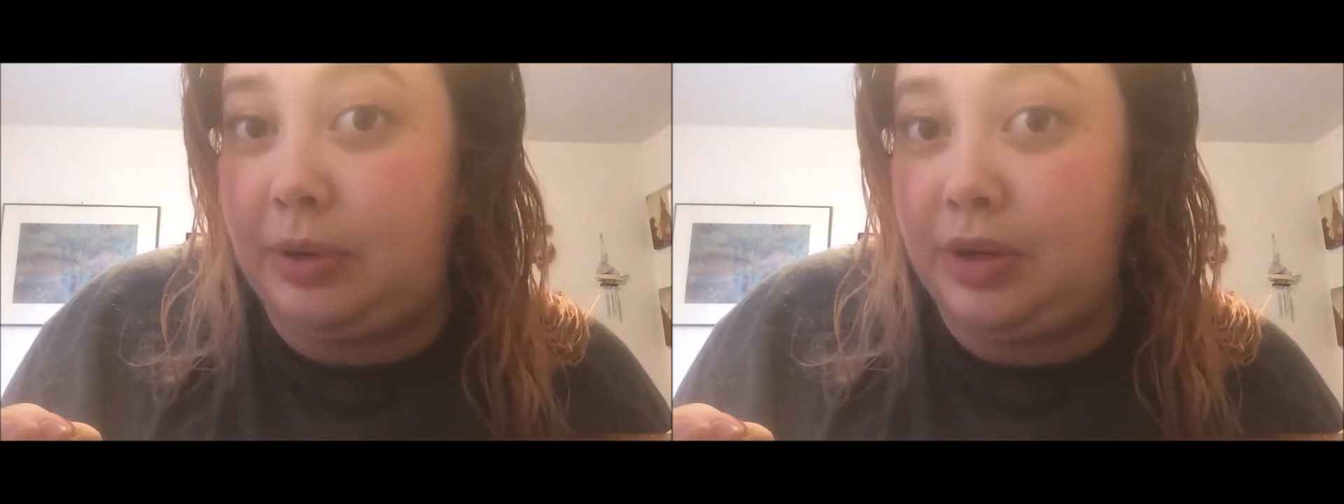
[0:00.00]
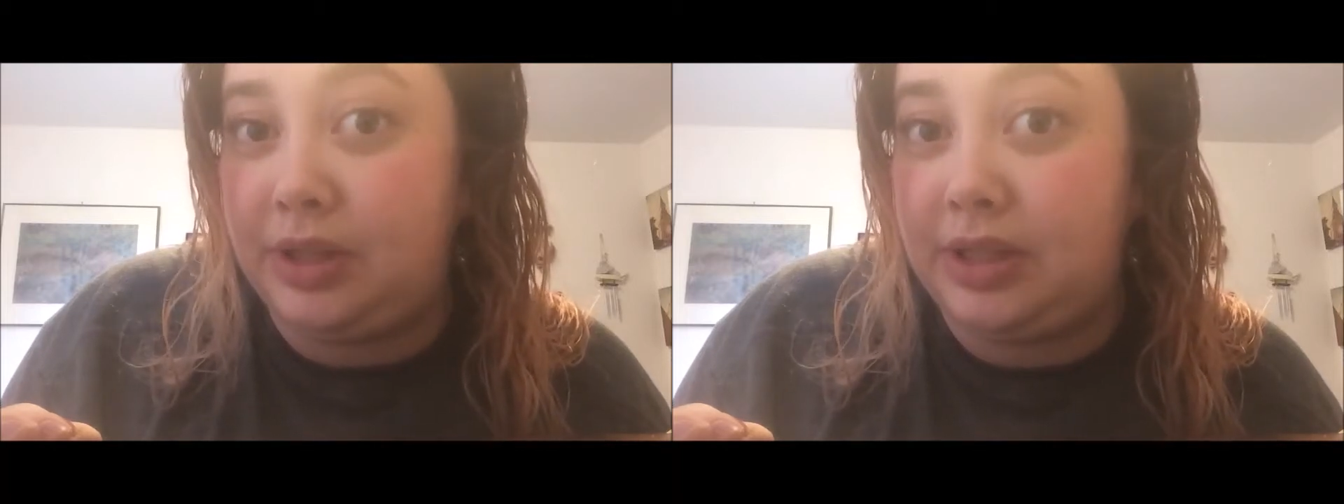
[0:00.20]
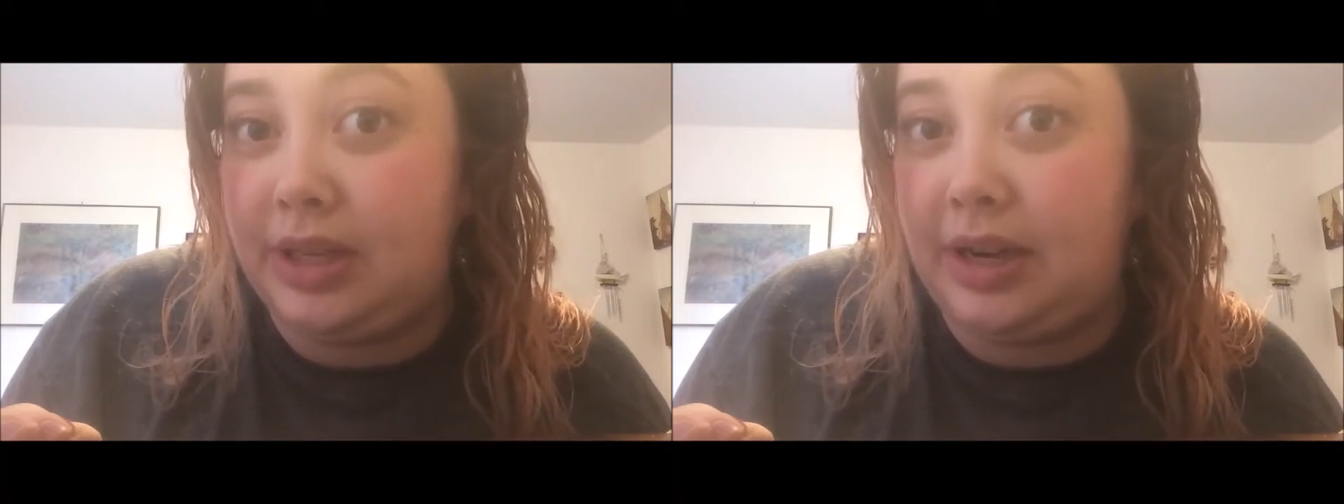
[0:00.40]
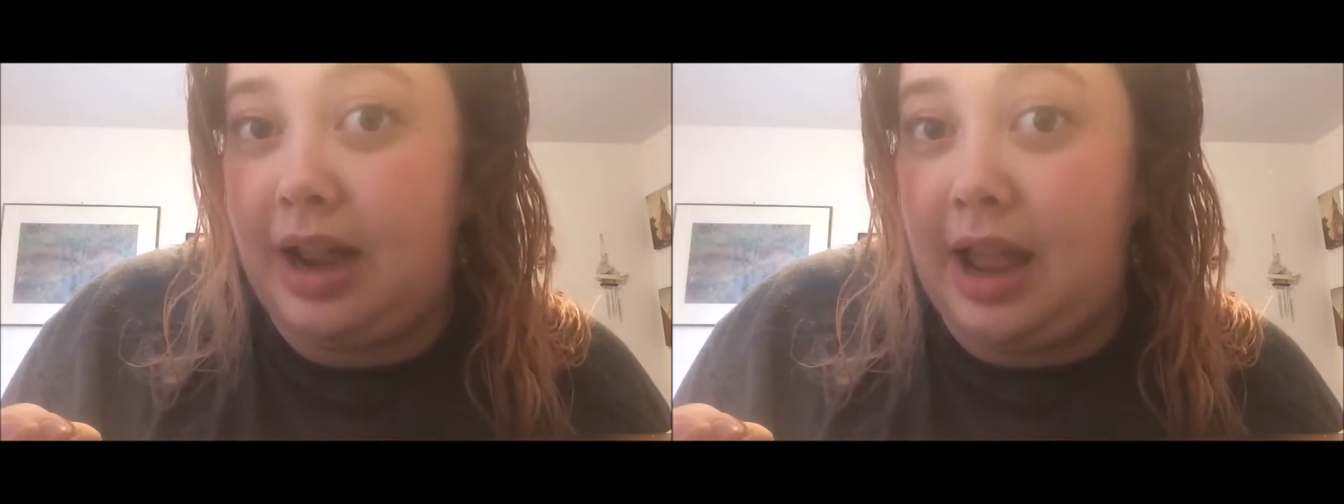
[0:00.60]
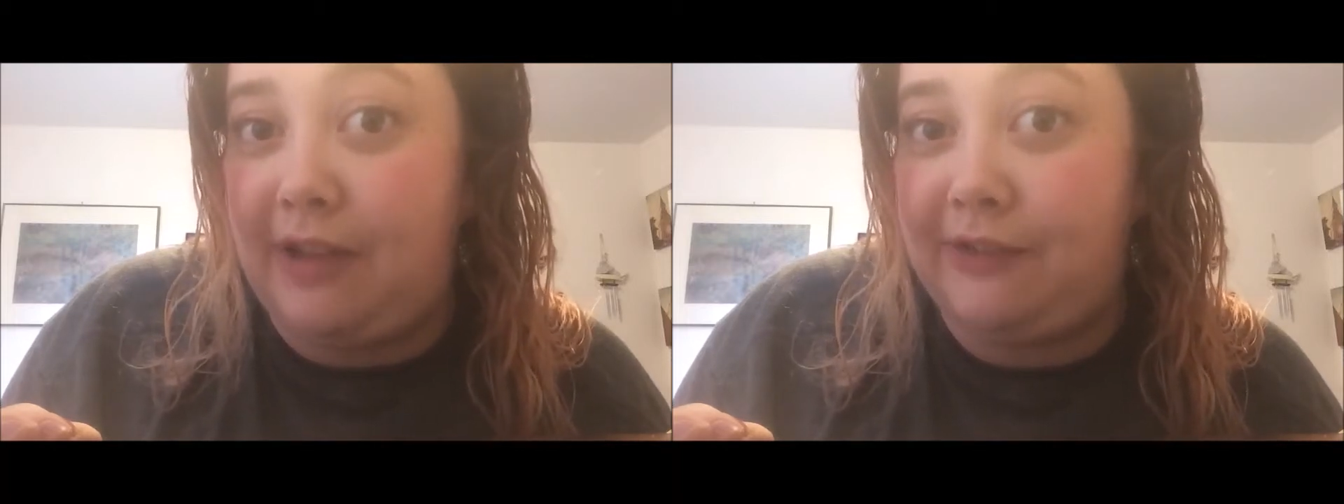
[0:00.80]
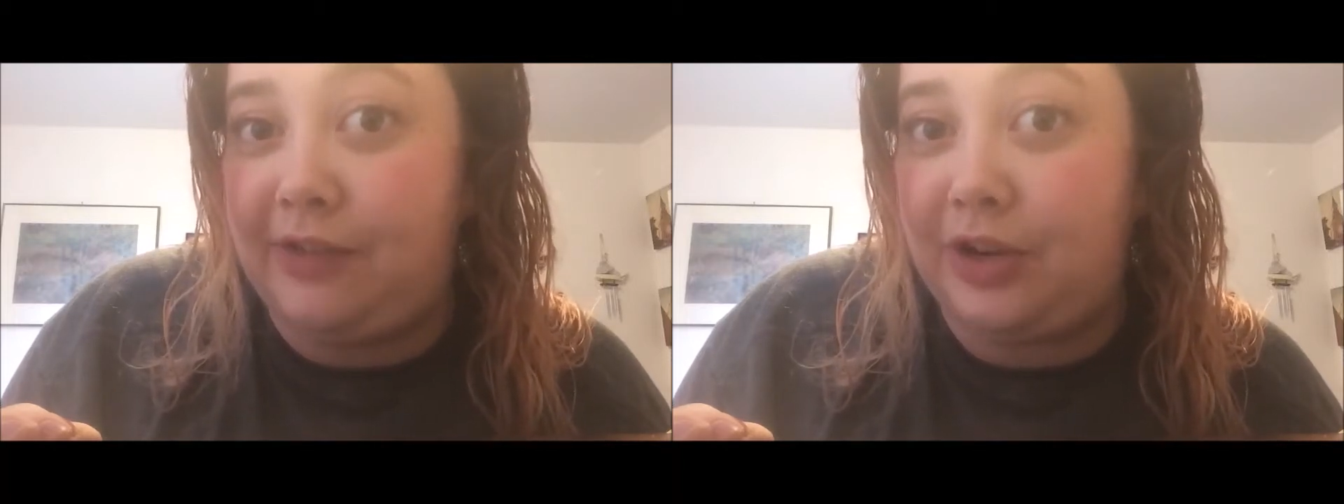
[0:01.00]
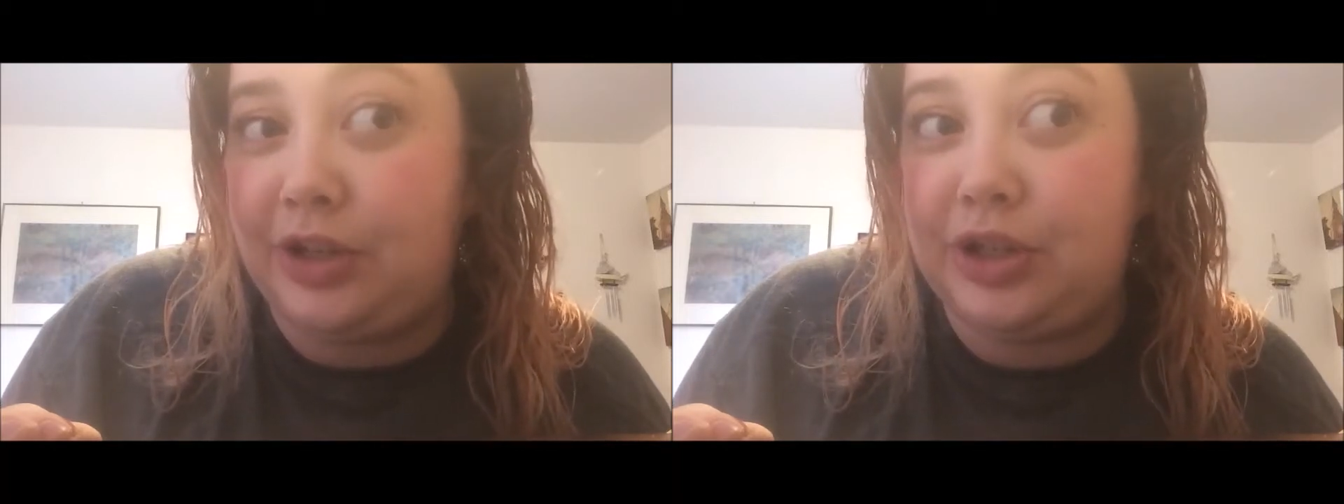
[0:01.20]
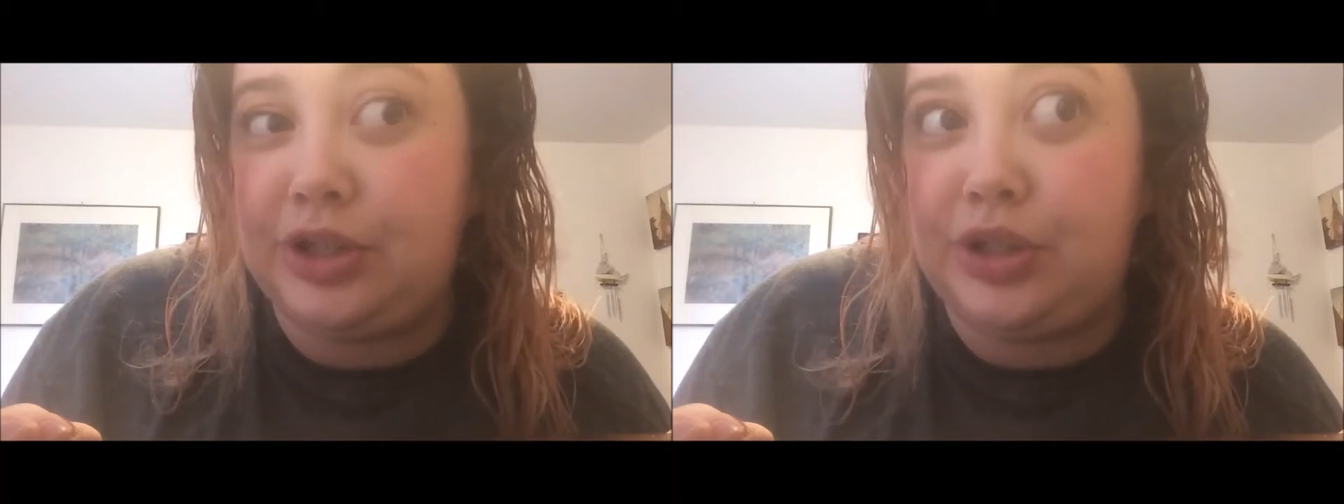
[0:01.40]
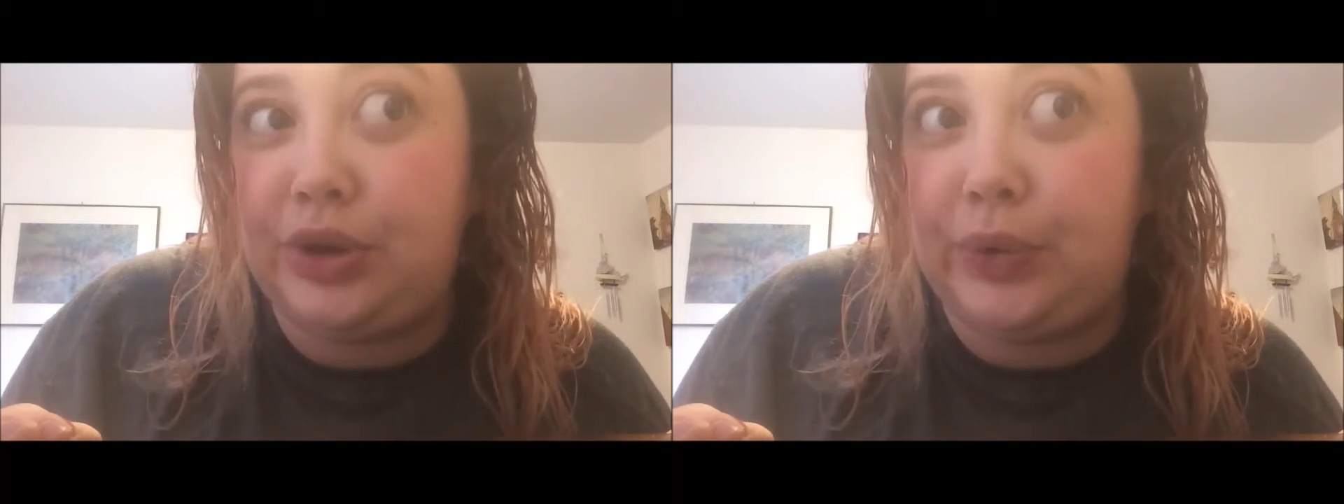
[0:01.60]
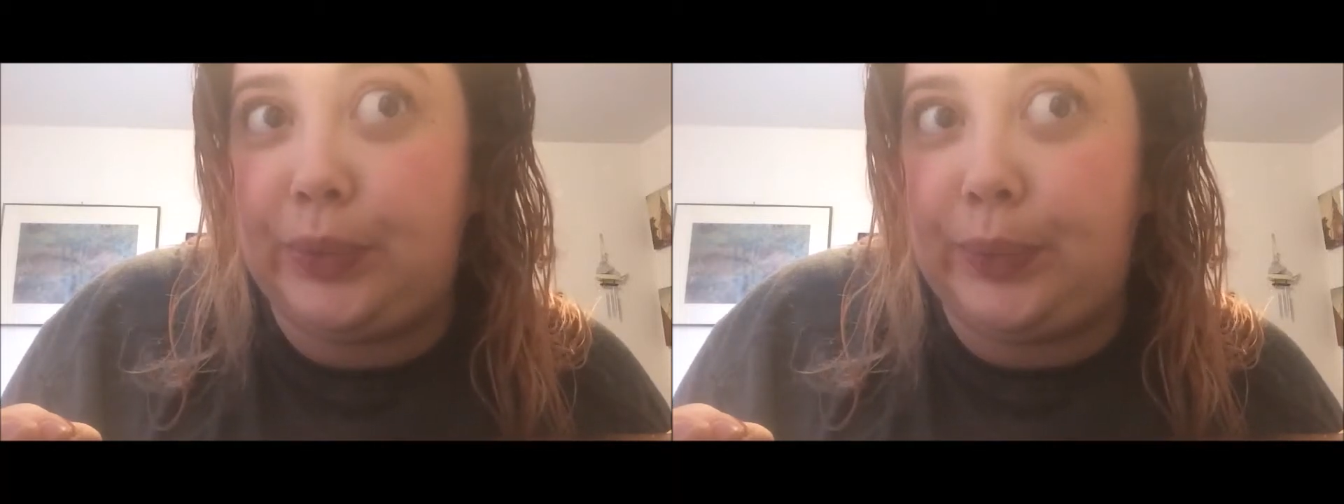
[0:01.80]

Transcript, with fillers: person ever, so.